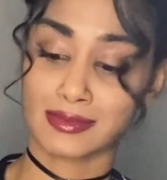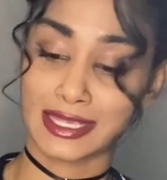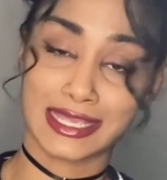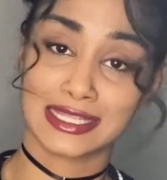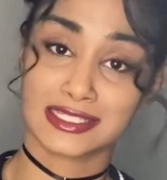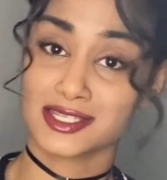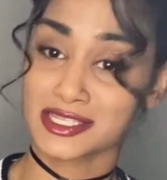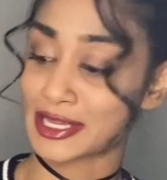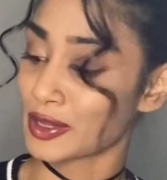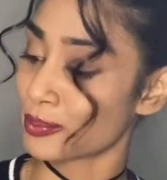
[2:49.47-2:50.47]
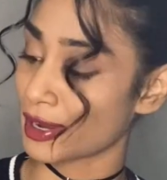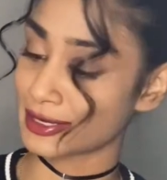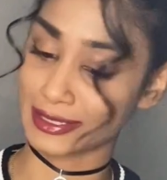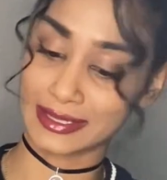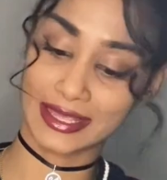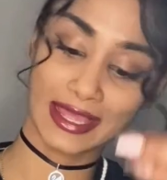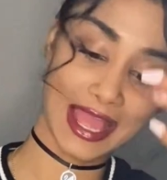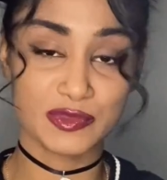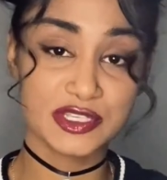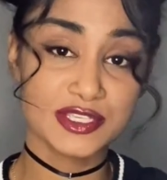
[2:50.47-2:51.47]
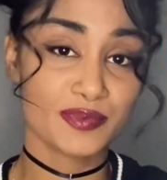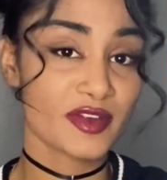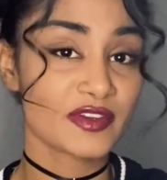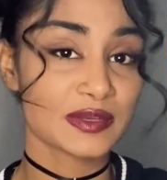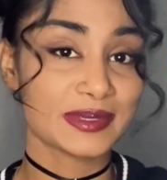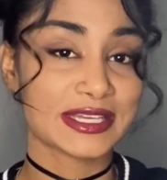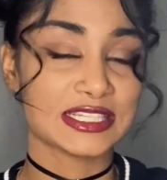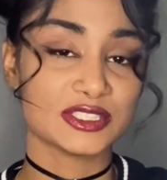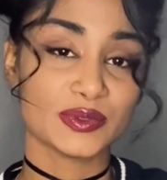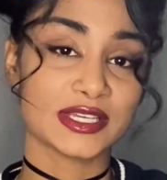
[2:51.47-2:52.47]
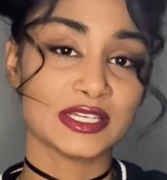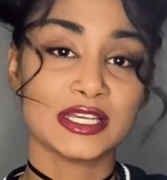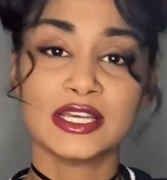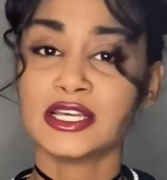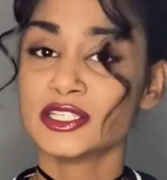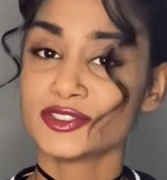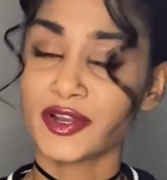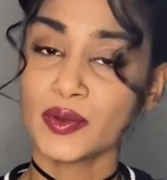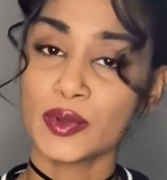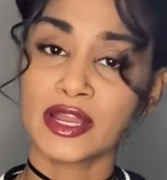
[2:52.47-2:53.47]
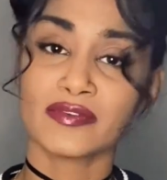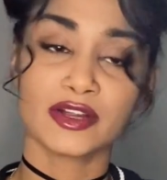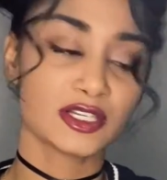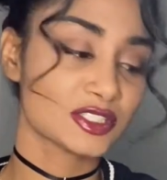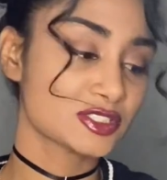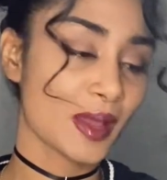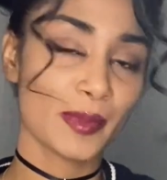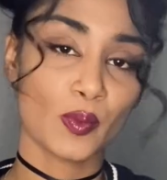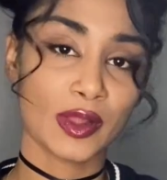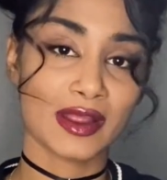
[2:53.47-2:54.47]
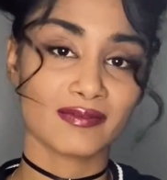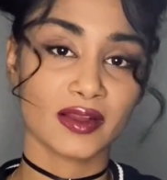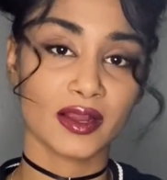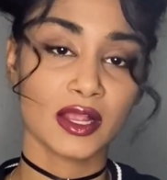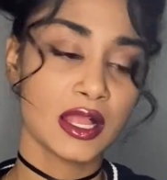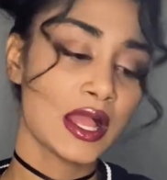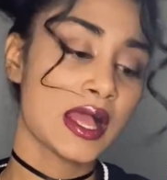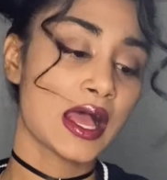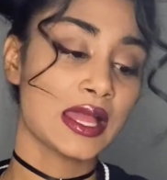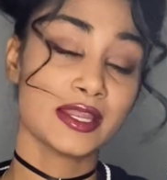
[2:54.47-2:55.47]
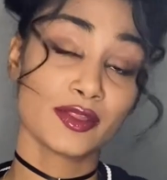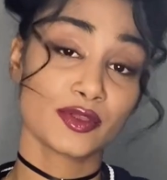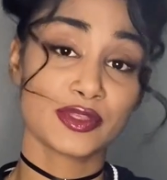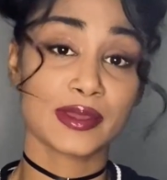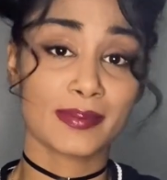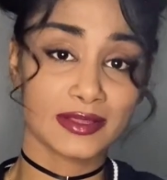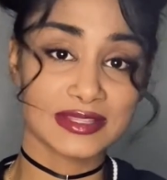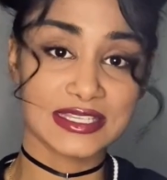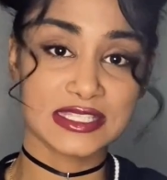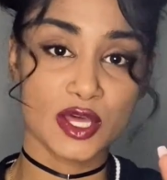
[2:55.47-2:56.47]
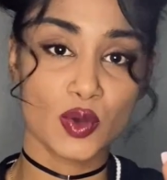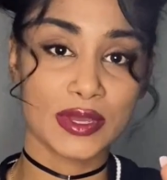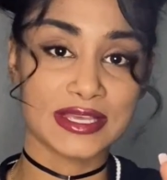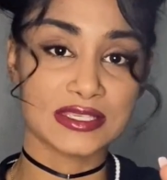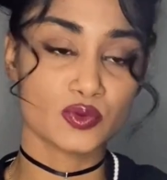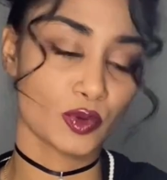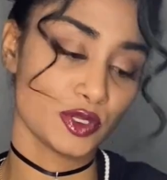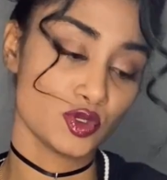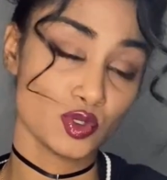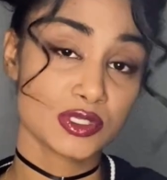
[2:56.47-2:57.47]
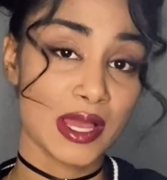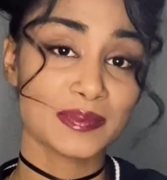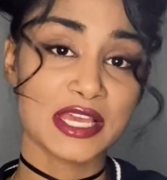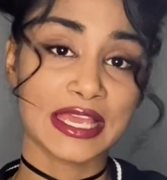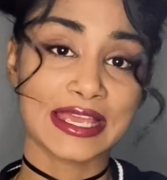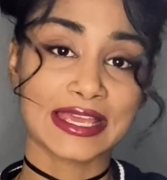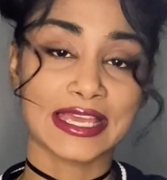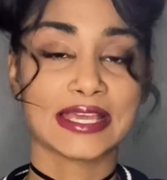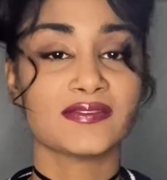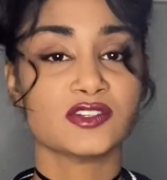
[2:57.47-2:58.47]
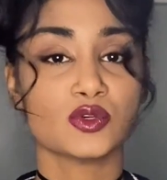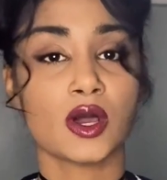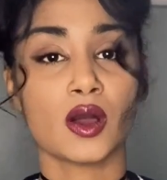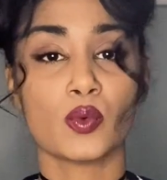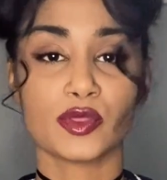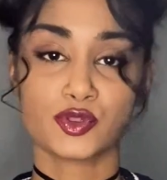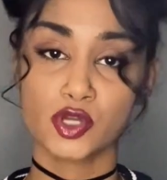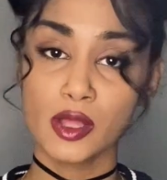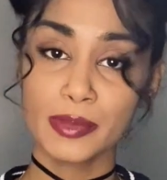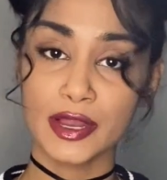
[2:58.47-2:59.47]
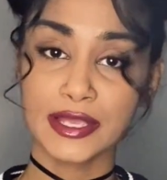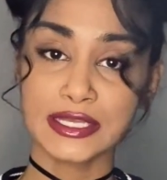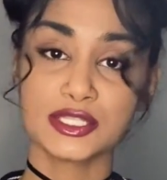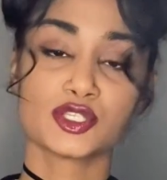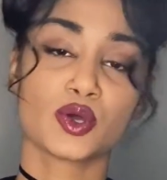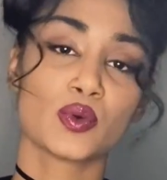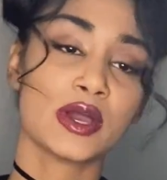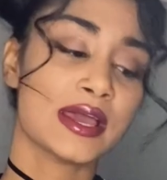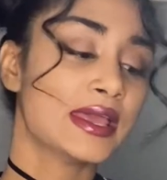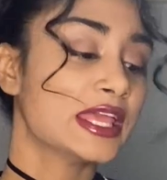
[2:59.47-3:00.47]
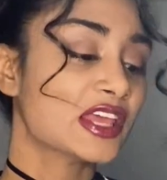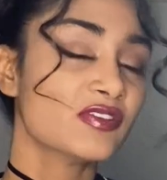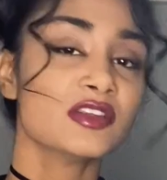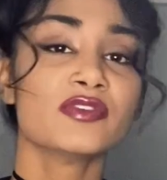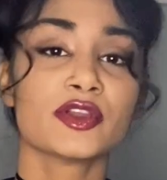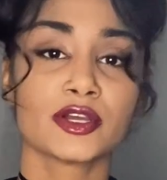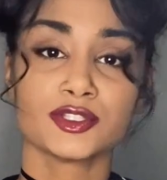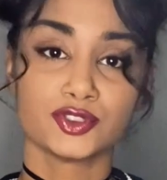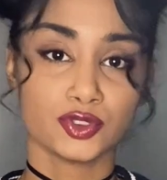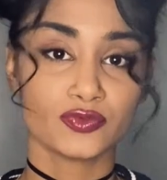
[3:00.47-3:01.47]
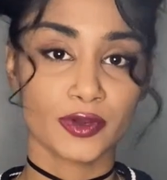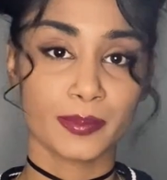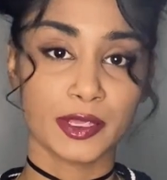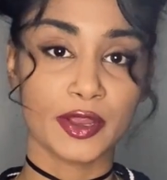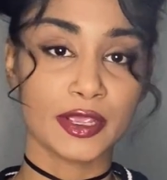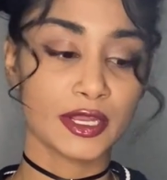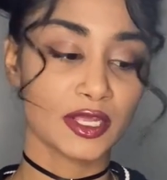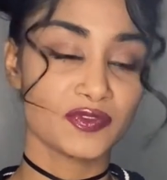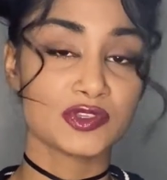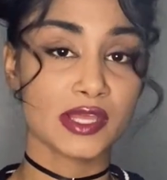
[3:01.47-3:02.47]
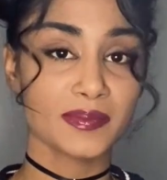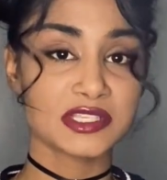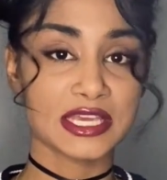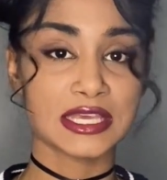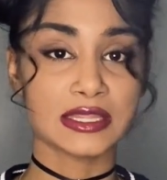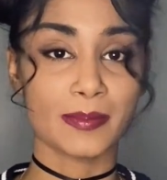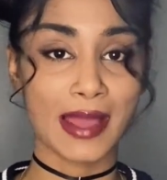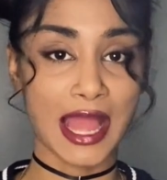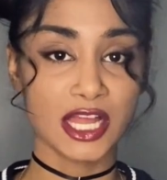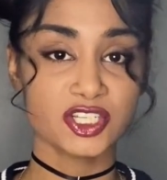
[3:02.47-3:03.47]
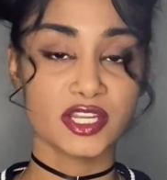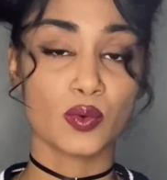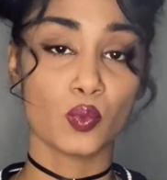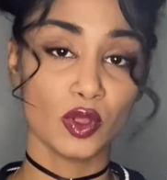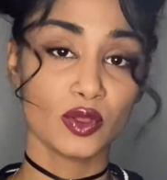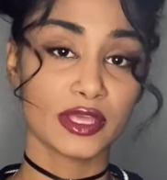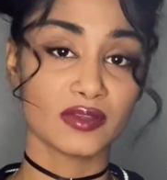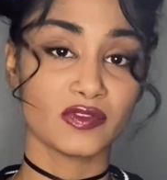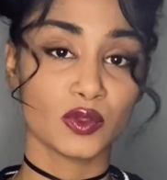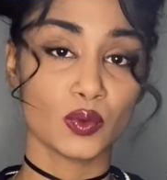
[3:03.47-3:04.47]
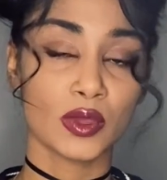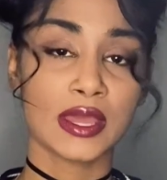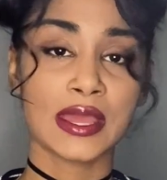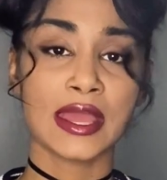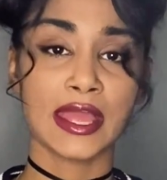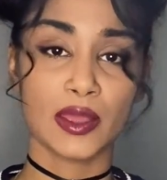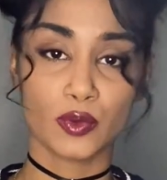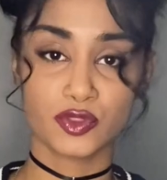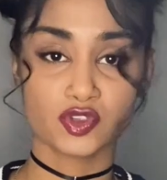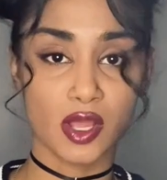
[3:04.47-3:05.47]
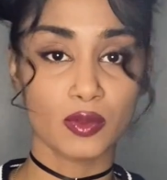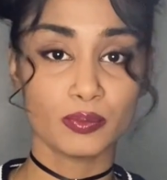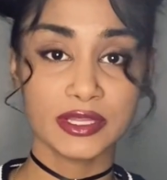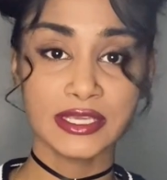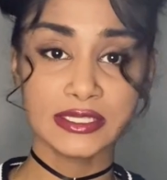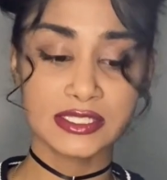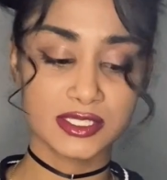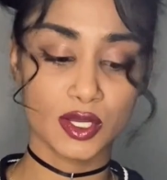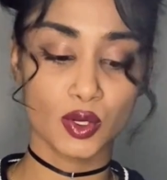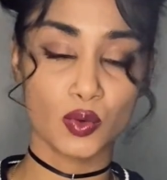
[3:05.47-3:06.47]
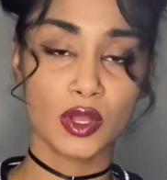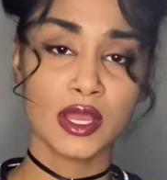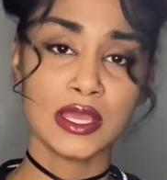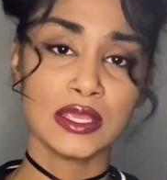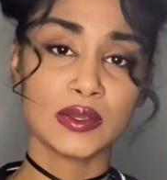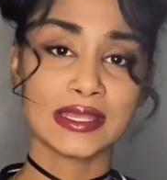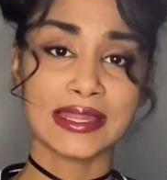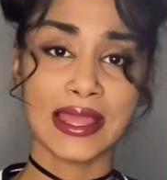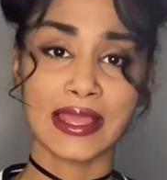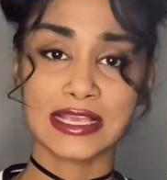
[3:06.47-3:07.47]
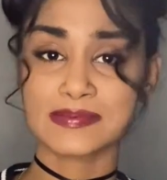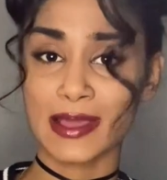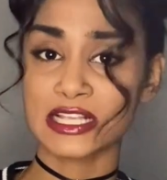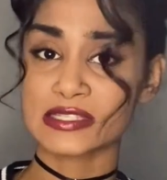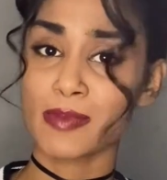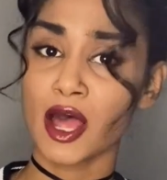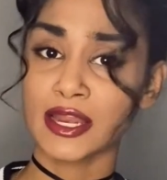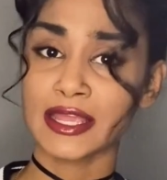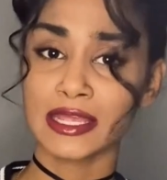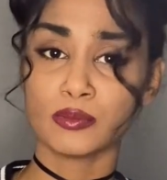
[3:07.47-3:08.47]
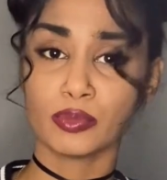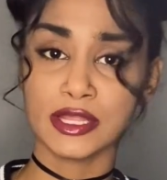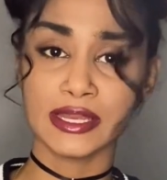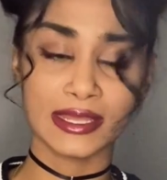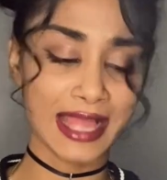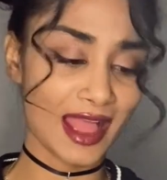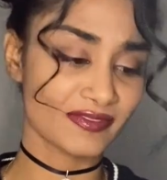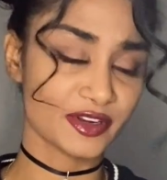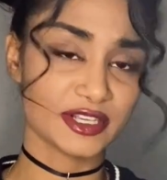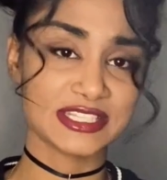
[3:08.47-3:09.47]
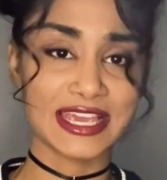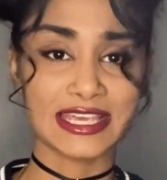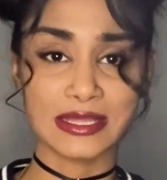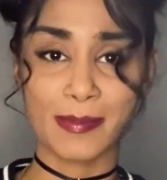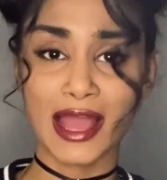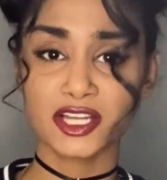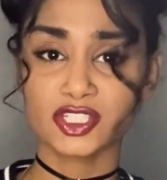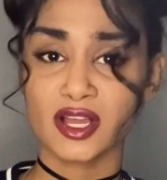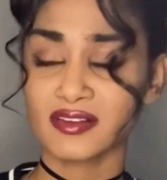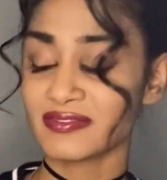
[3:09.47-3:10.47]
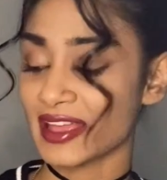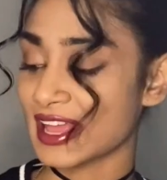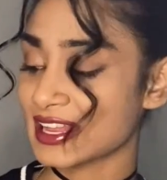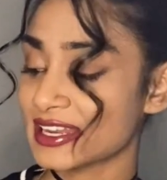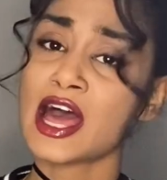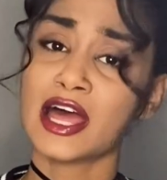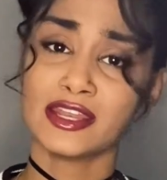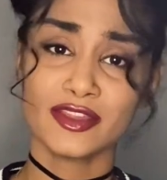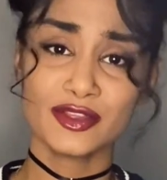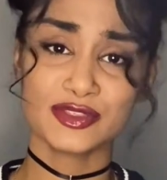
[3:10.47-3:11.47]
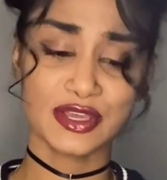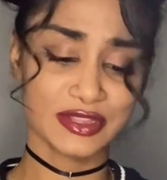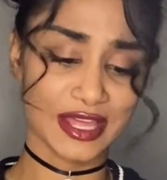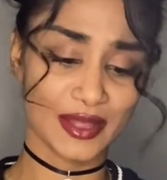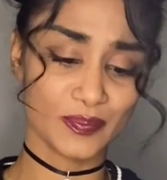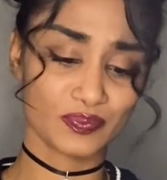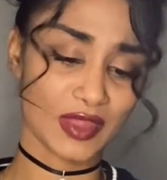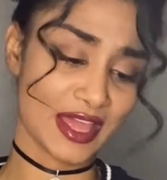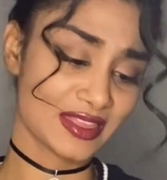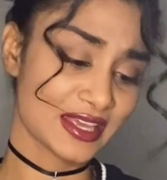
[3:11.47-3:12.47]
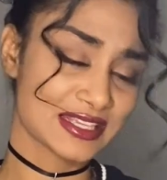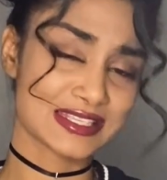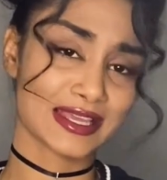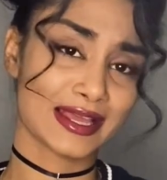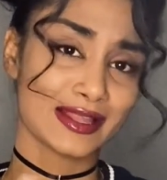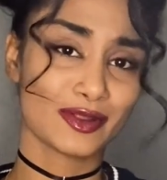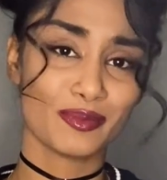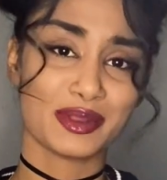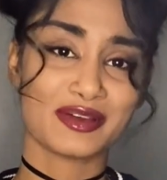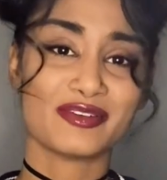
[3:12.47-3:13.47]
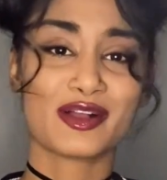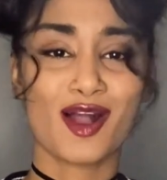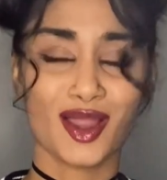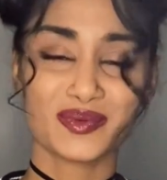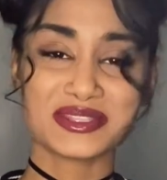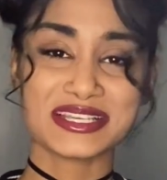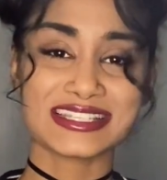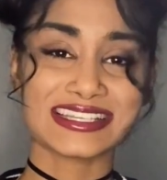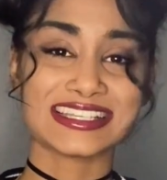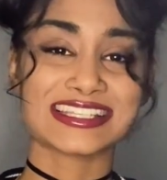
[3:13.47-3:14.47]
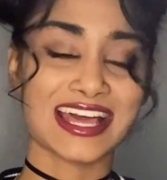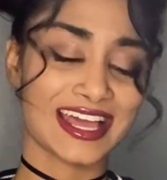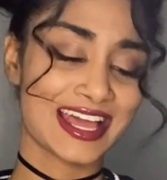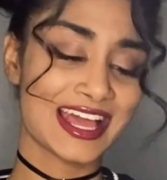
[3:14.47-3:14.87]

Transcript: it doesn't get you pregnant. Like, this is perfect because you can start it whenever, stop it whenever. Another thing about this though is when you do stop taking it, it gives you a withdrawal period. So even if you're not due for a period, if you stop taking the patch, it will give you a withdrawal bleed. So you can expect spotting and bleeding after taking the patch off. And another thing that I think is like a little bit of a con with this is that